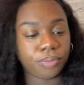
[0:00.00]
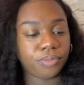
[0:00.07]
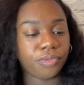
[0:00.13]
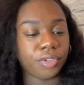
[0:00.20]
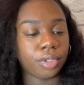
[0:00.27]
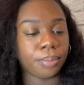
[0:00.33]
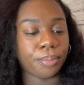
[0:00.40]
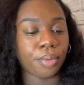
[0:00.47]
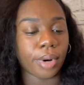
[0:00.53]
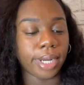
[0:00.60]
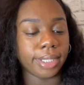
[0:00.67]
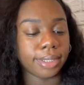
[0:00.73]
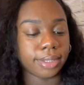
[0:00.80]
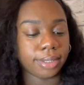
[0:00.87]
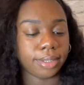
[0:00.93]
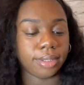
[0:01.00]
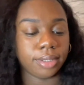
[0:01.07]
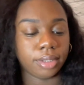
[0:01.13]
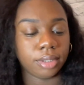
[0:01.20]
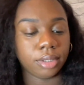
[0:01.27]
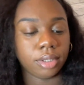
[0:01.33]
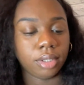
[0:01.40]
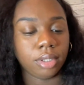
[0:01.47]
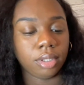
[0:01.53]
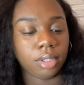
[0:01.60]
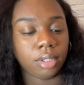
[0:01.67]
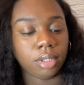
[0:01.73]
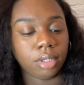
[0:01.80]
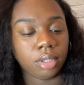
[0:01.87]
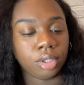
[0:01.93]
for the prices.
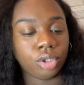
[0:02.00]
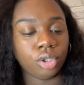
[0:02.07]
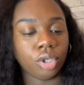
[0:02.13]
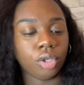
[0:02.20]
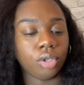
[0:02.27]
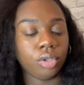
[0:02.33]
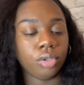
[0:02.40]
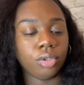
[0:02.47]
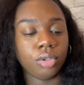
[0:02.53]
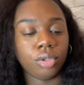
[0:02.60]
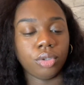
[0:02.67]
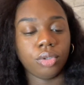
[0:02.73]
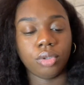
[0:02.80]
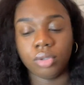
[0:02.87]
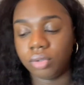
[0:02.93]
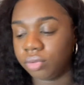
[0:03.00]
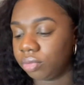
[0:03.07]
So